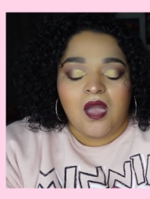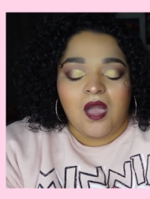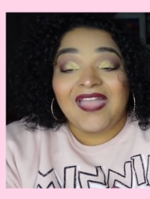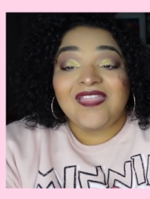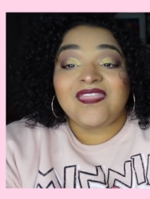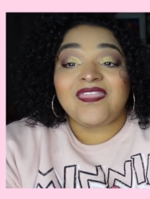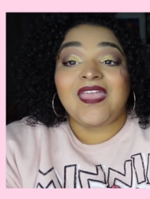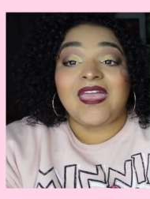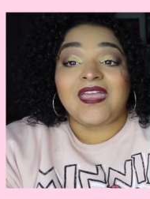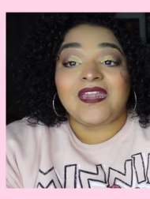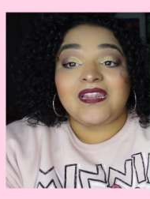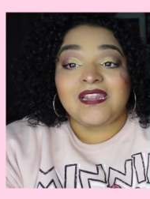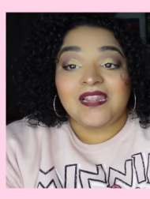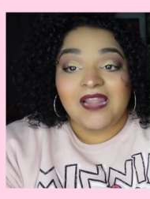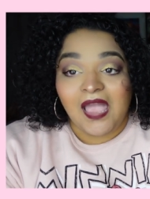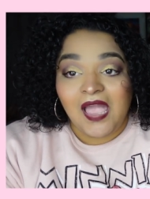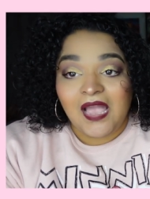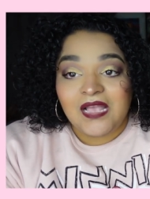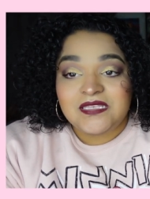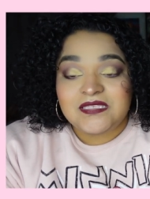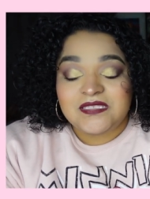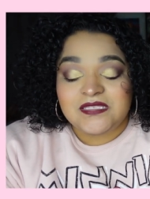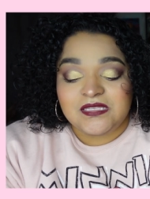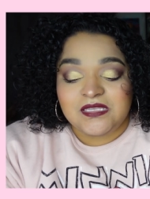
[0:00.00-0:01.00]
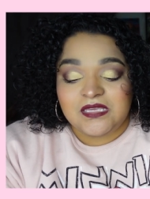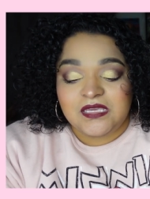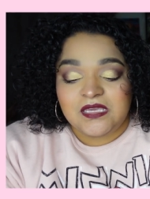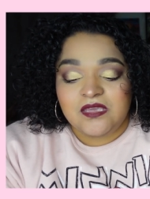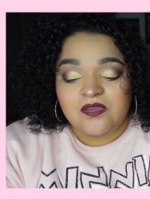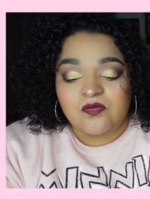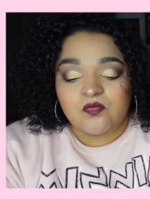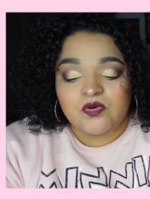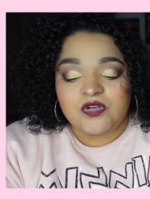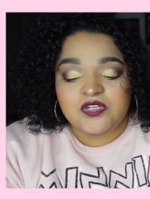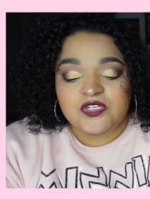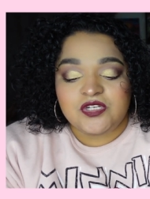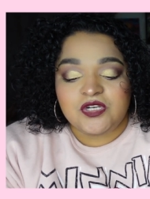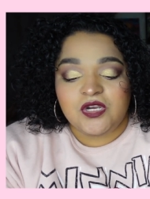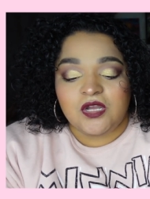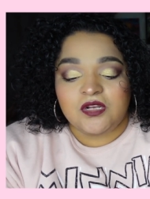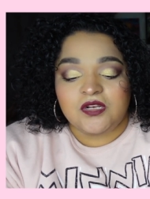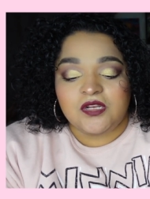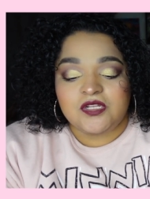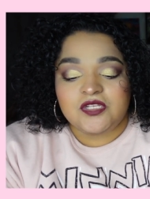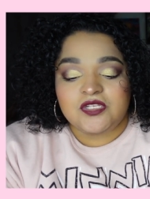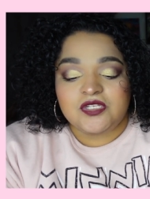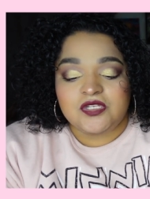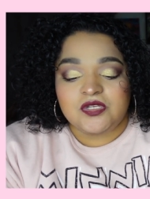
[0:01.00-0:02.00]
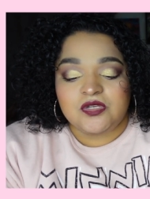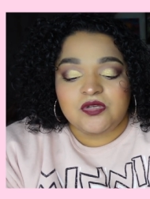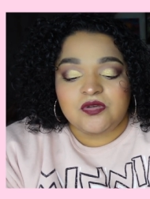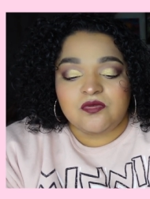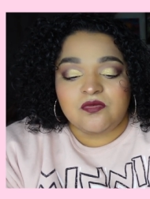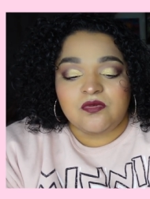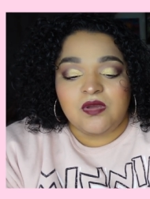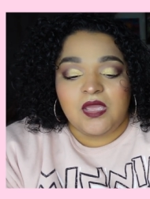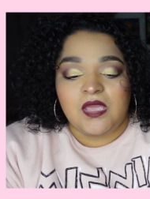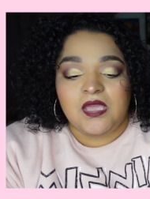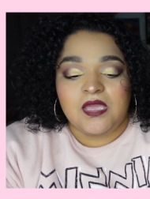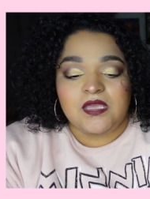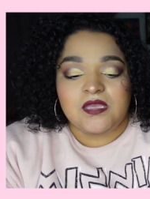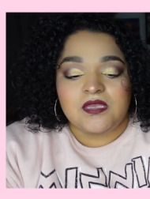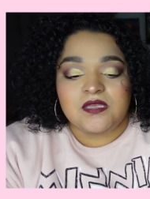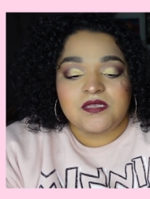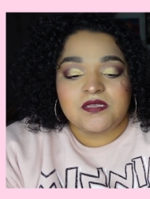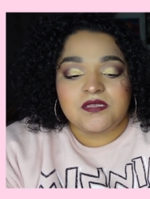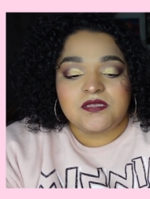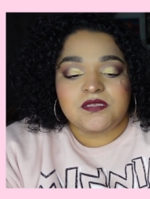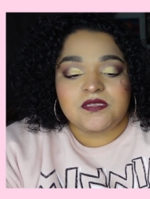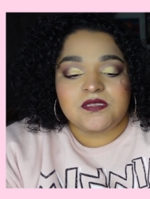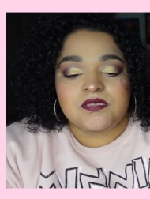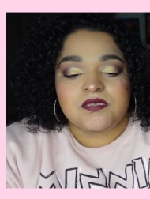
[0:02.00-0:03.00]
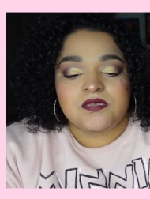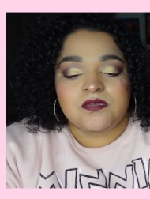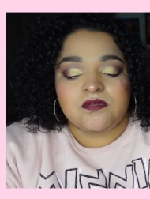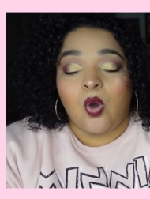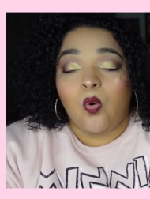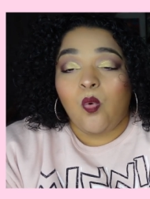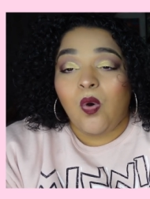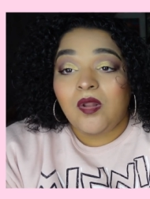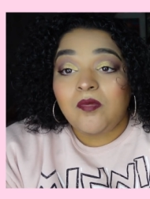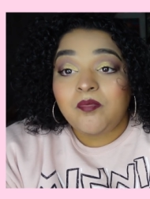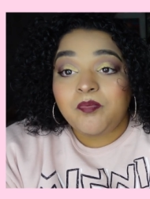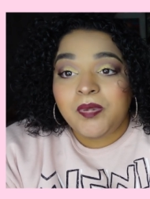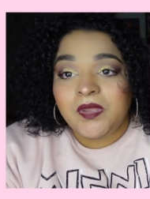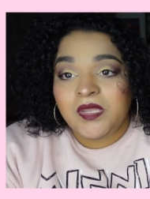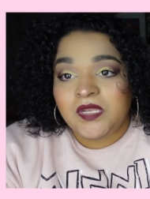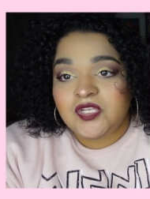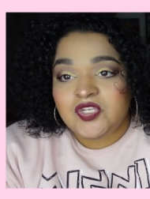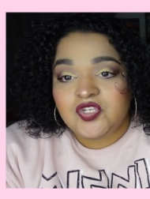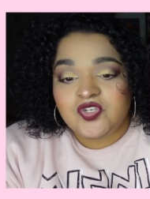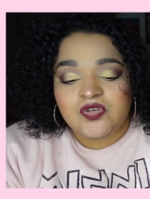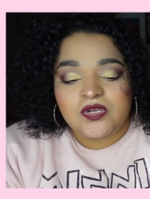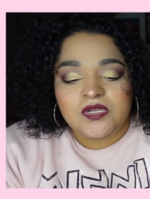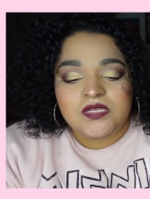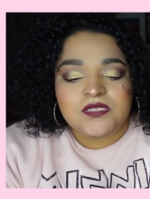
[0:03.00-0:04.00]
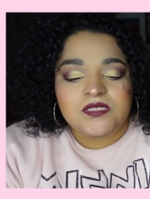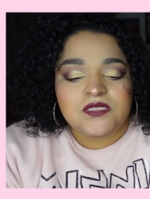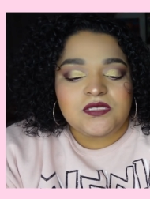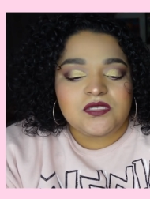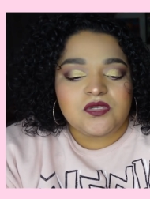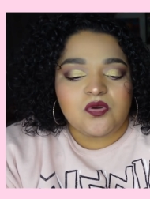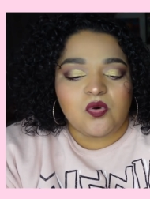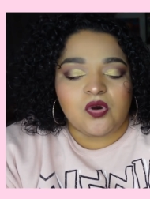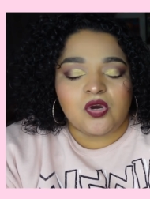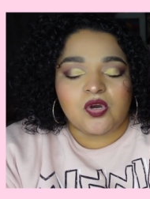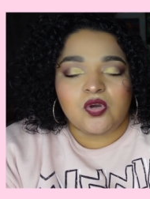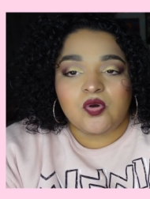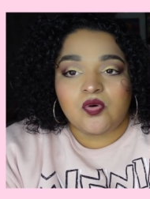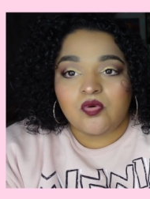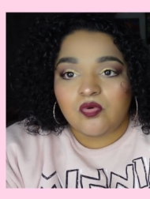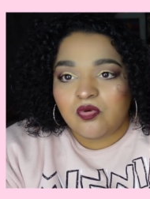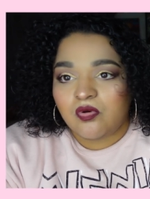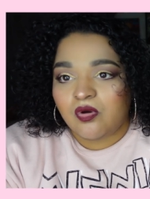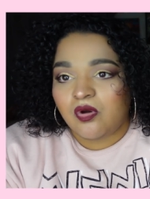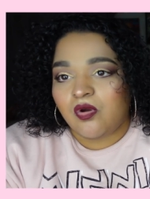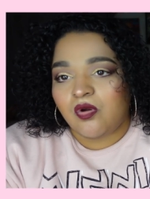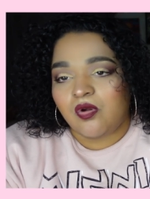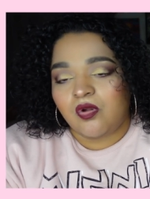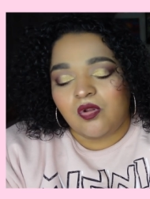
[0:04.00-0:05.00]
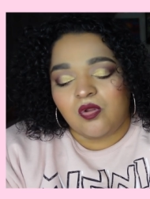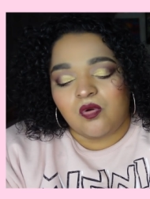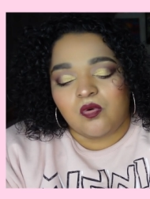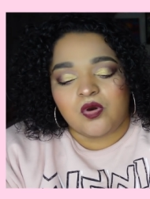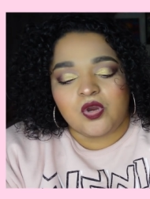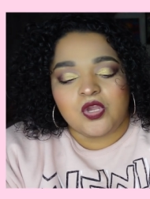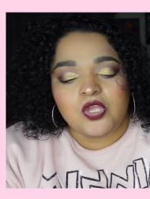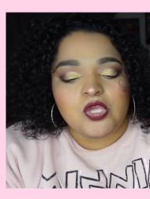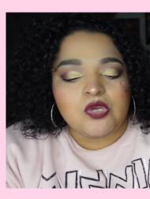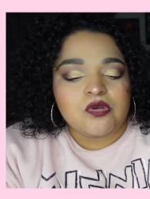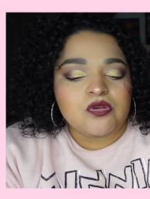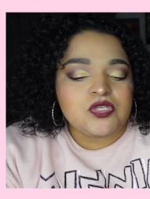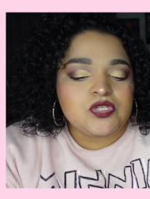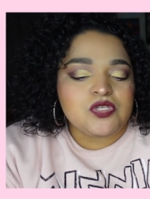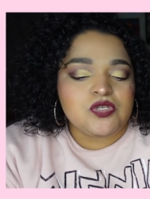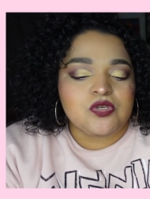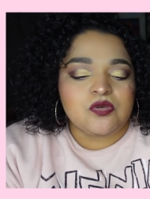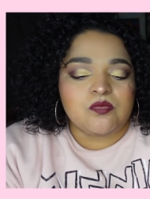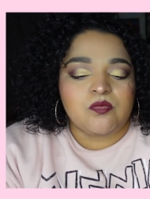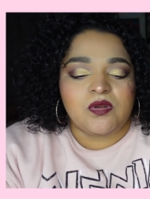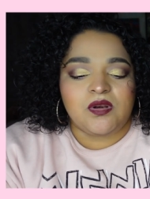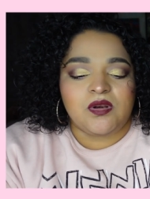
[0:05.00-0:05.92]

And then lastly, what you're going to do is go on Pinterest or Google or YouTube,